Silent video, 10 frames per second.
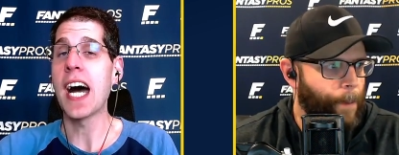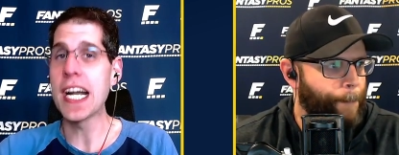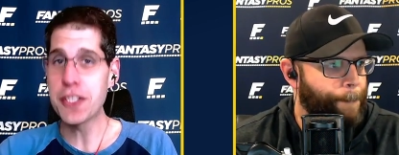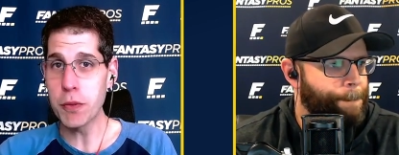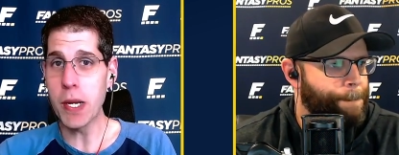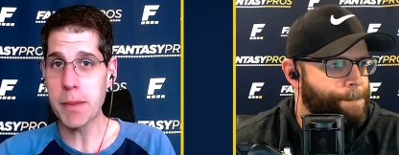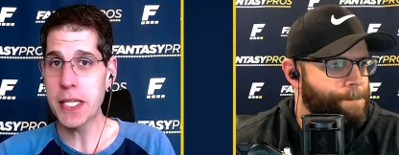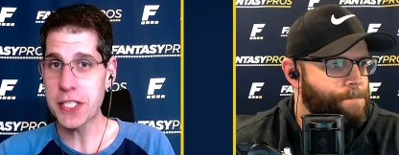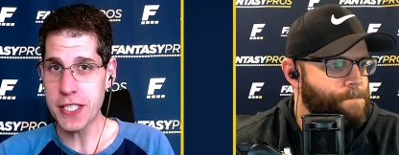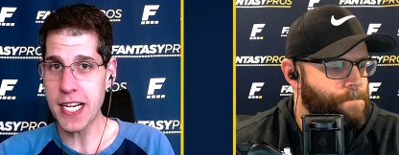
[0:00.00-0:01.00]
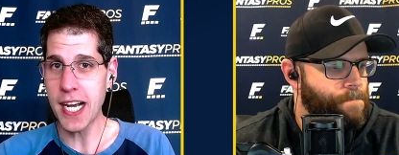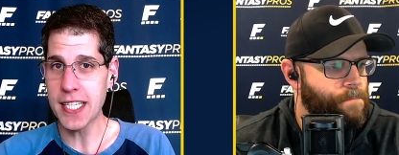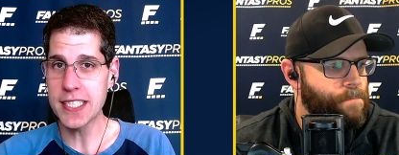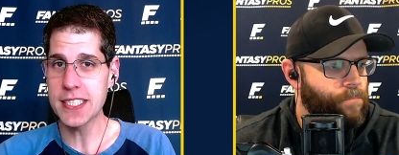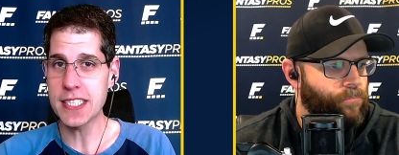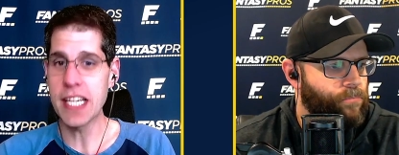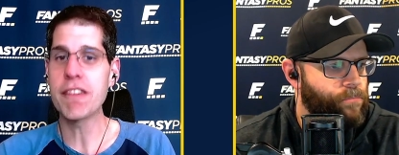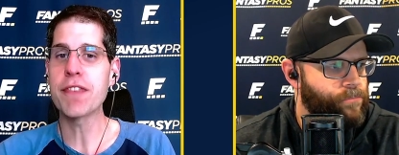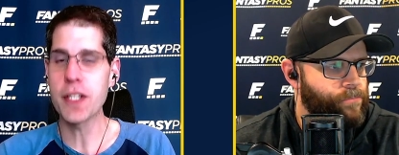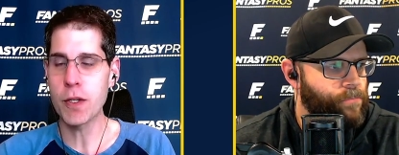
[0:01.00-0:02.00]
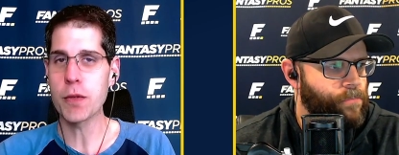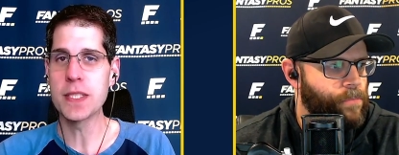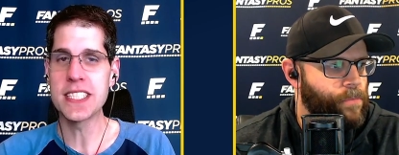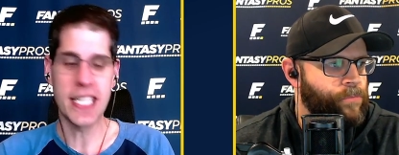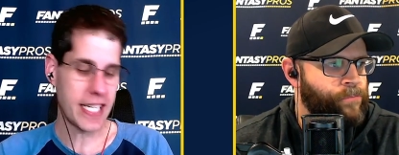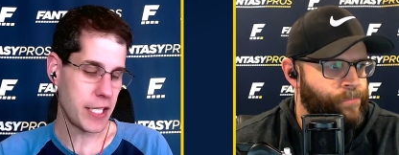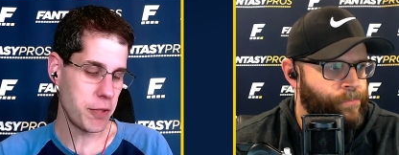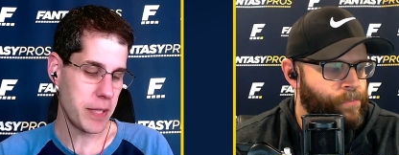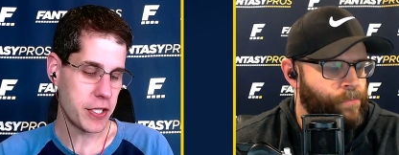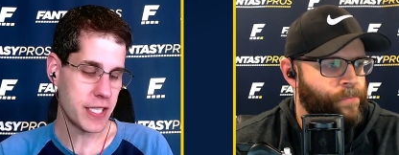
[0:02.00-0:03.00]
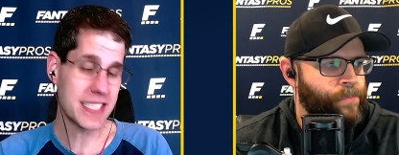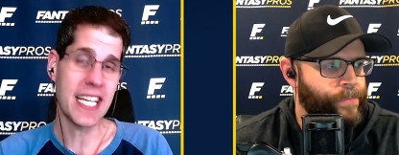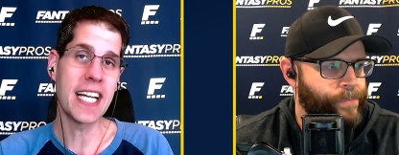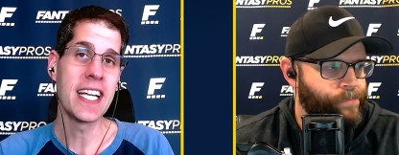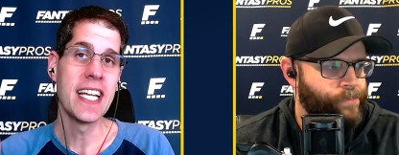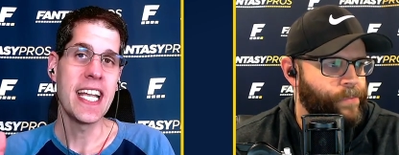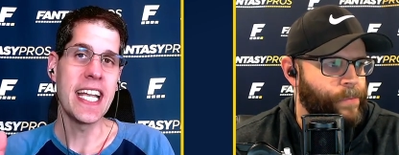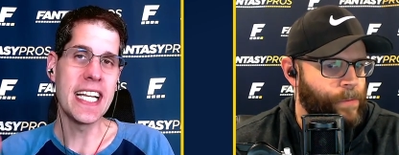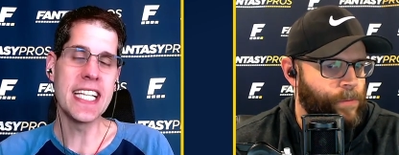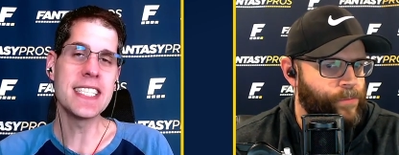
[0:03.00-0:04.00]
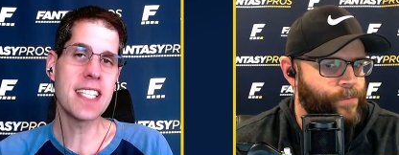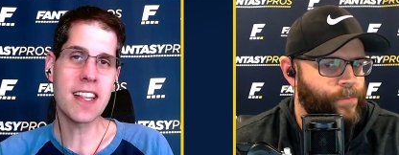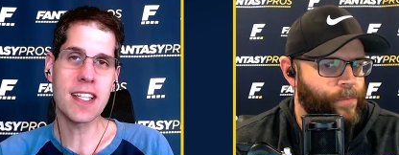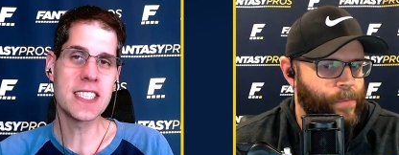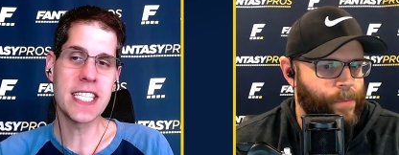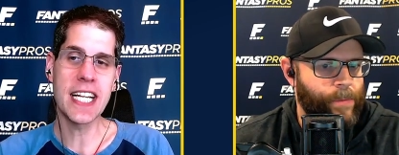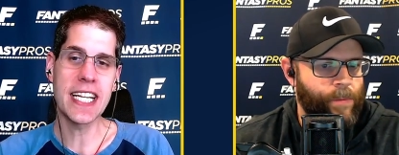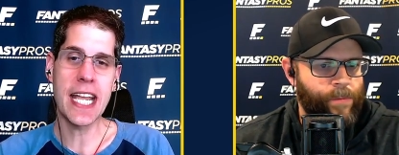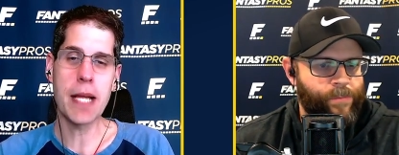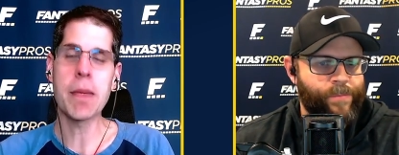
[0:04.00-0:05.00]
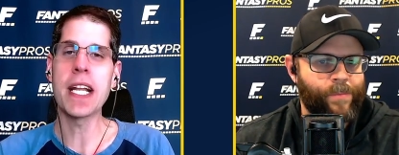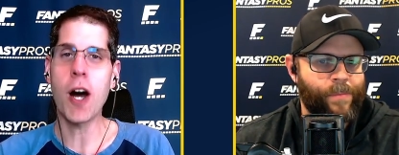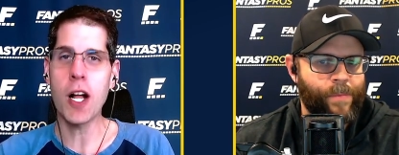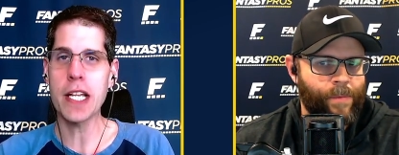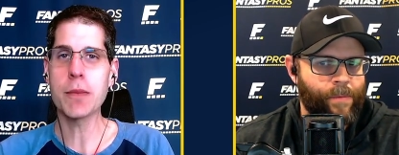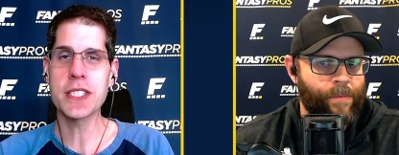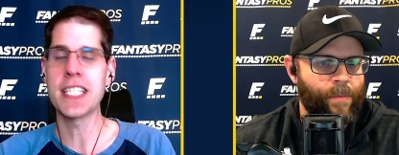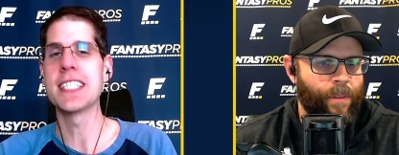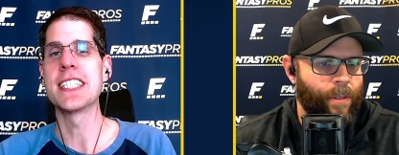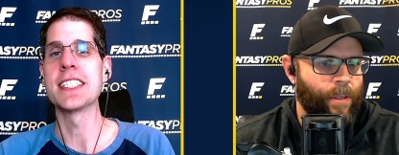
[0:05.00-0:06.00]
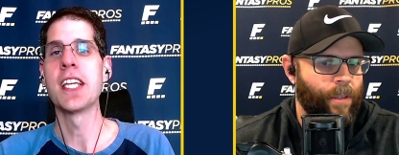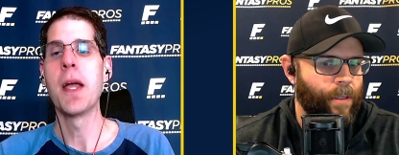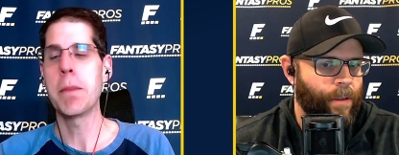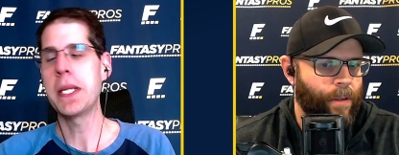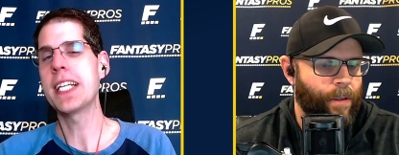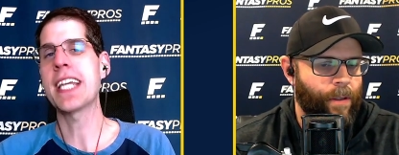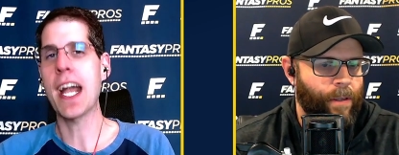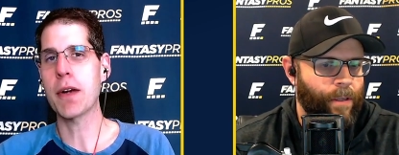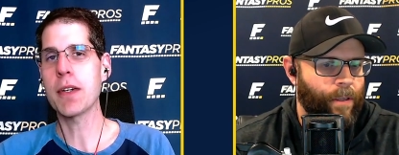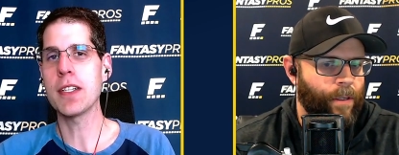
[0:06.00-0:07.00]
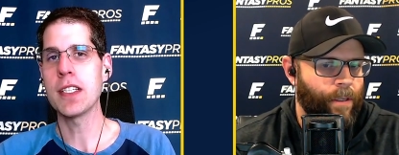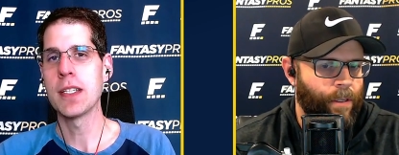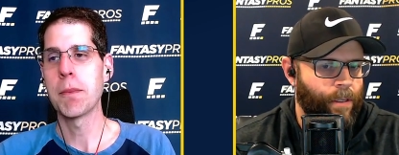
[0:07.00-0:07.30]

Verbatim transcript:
Speaker 1: I do want to mention Collins, if for no other reason. And again, you mentioned it, Scott. It is the Thursday night game, and all I will say is this. Pete Carroll,